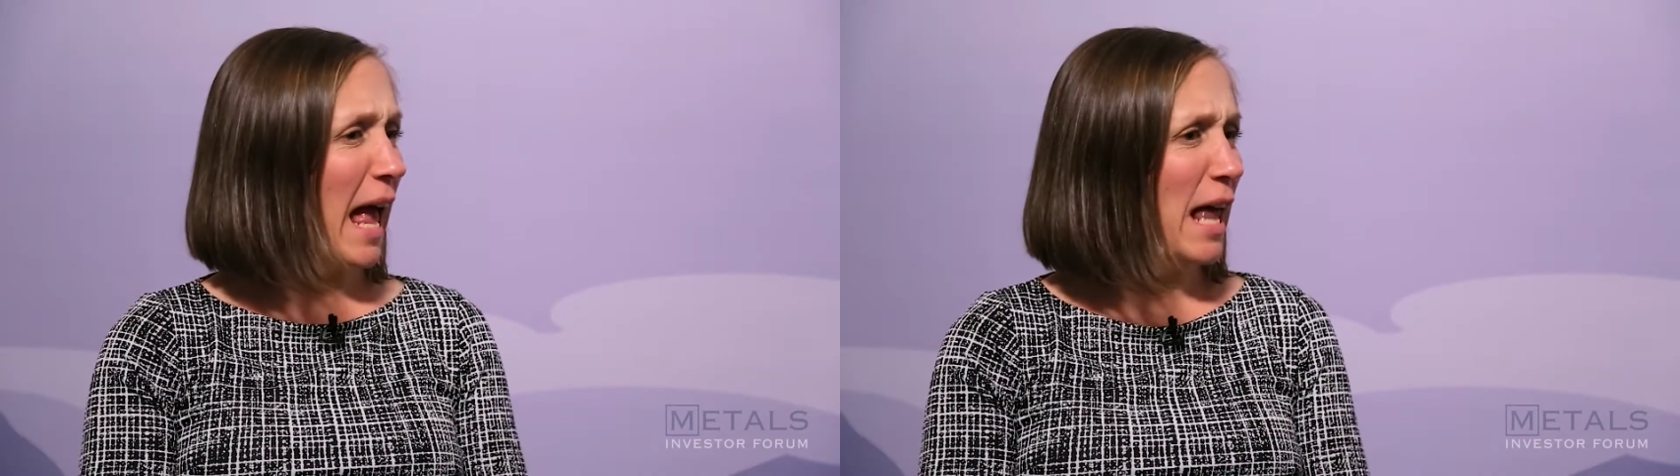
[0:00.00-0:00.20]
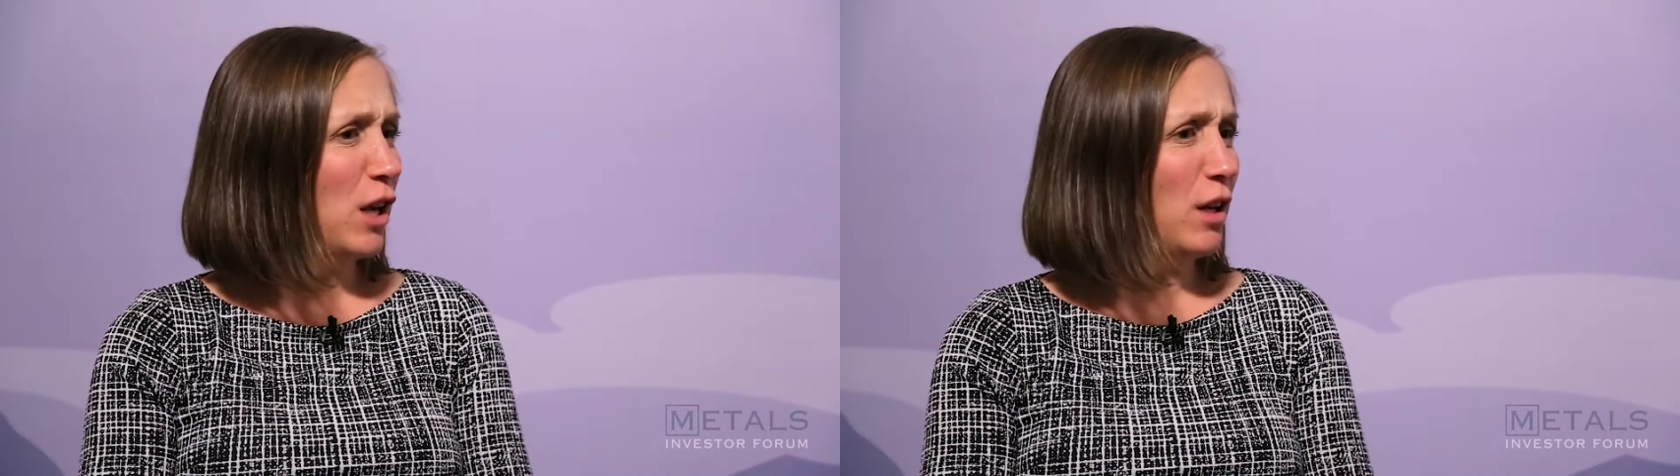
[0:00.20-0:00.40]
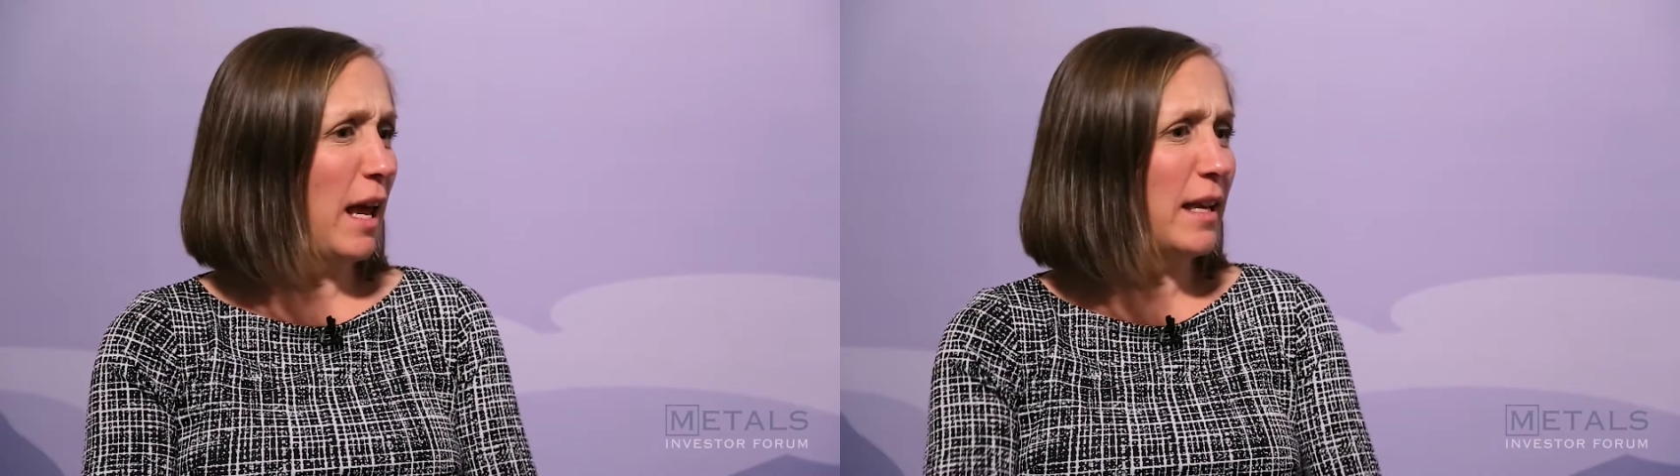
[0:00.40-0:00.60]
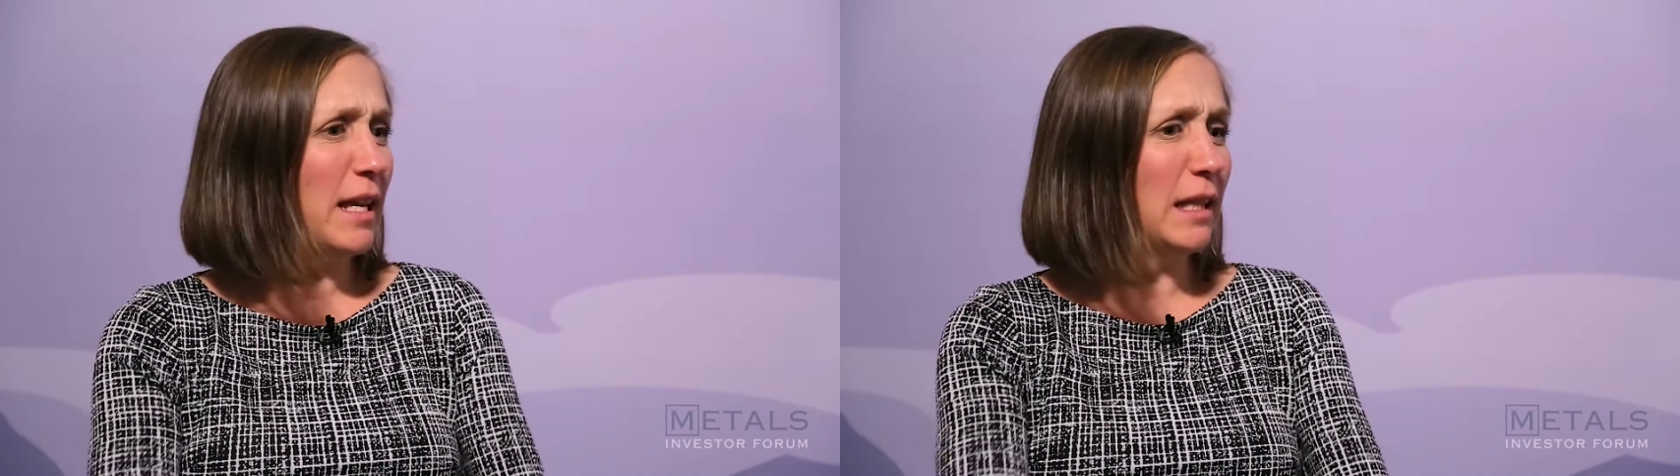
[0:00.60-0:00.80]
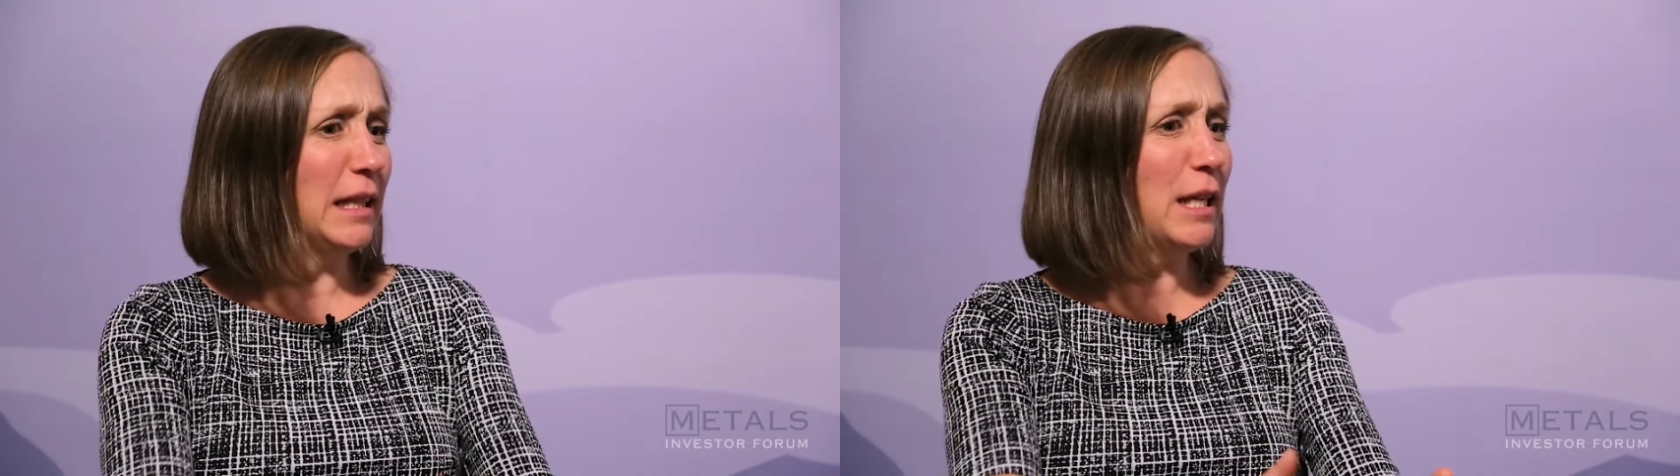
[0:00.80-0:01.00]

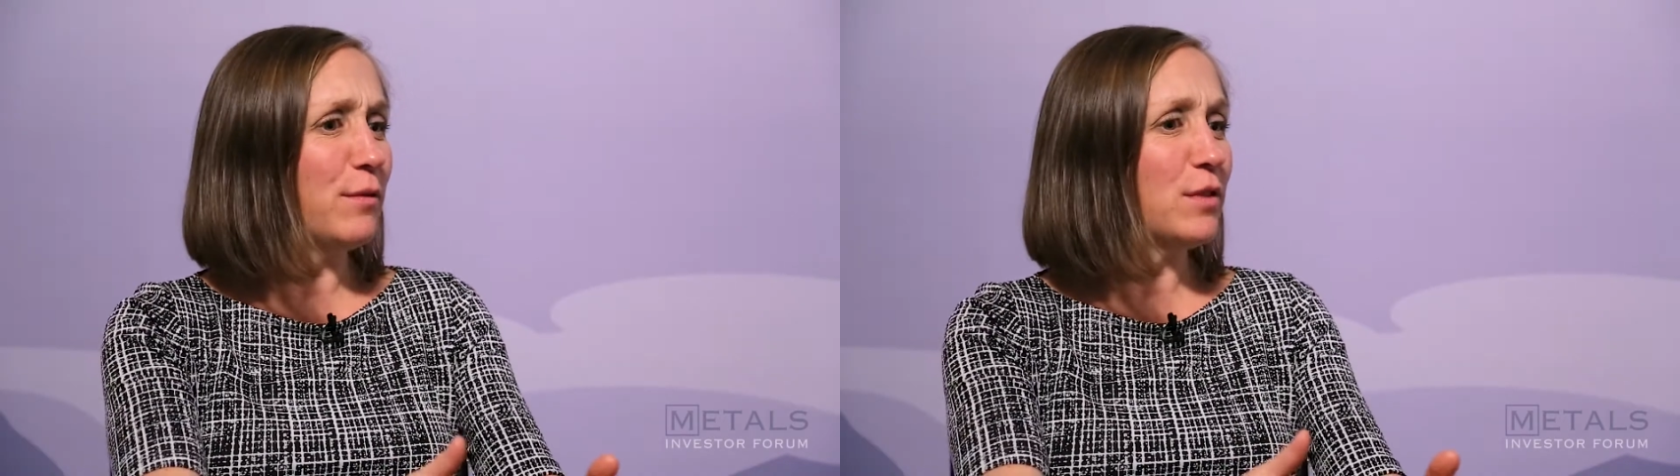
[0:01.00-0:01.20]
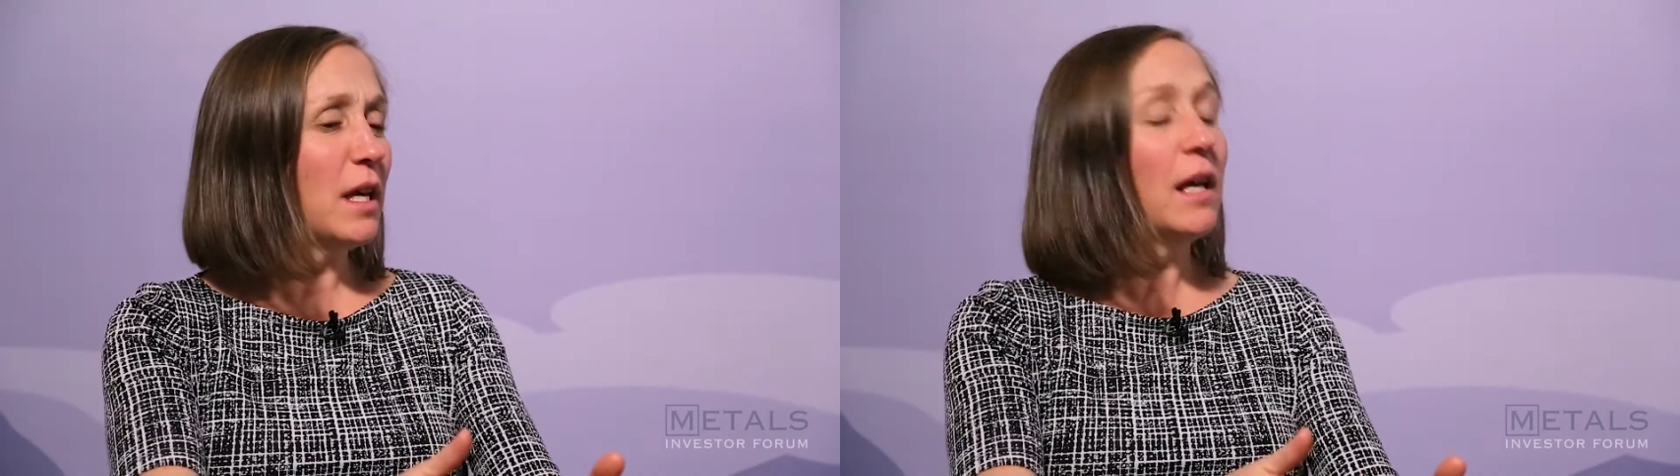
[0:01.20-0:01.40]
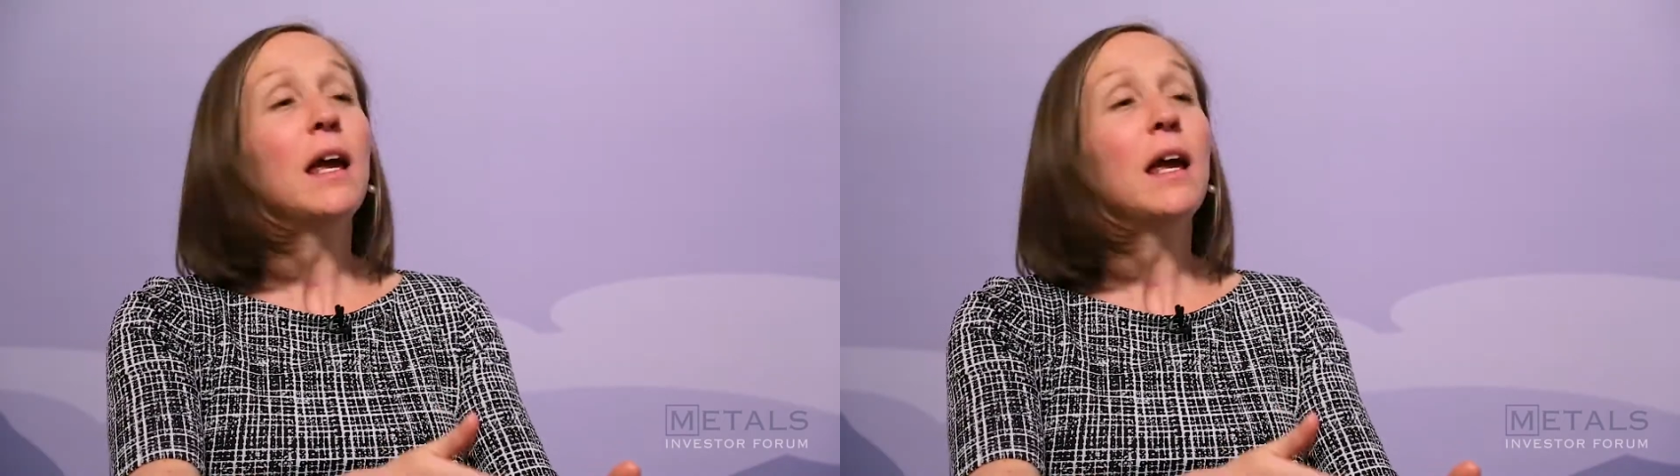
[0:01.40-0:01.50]
And it leaves,